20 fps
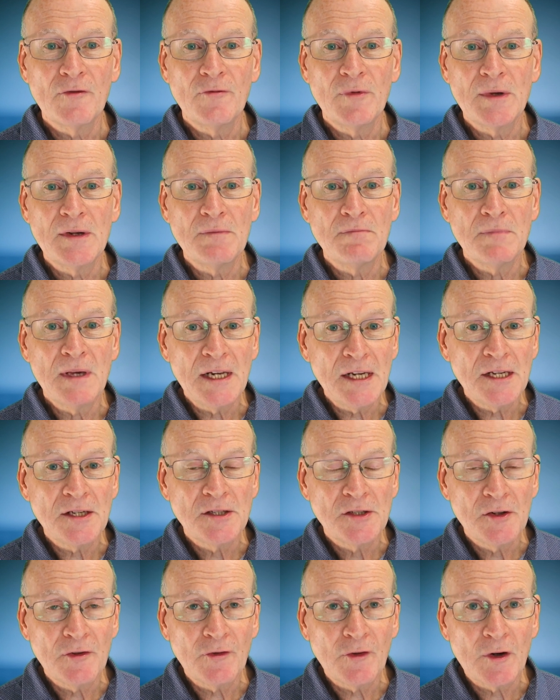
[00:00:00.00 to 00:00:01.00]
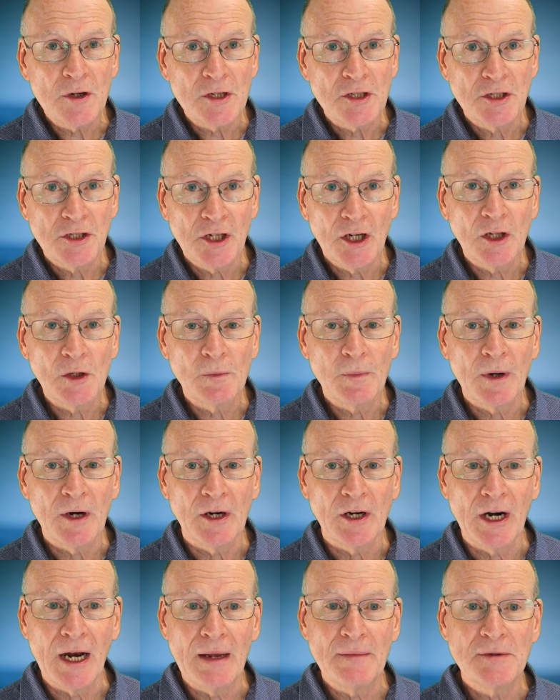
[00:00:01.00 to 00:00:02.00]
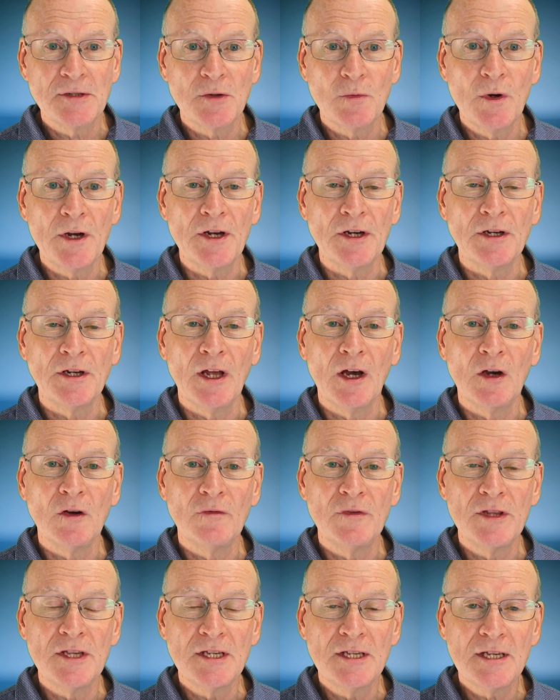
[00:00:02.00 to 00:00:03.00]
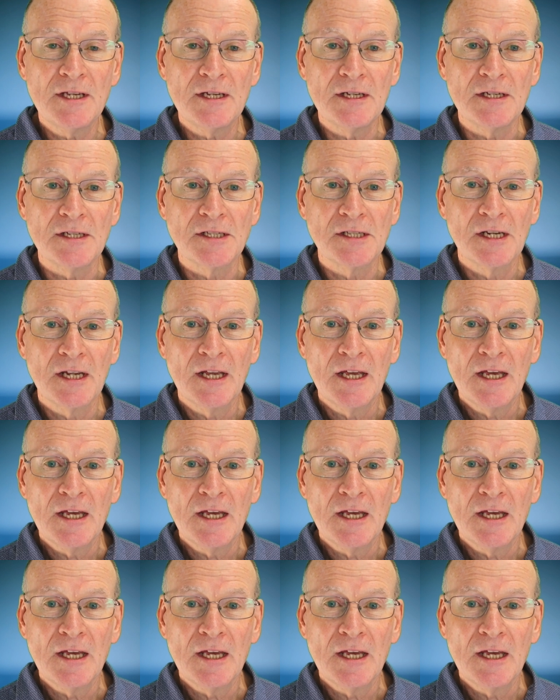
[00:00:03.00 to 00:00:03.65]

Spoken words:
been many different shell programs written over the years.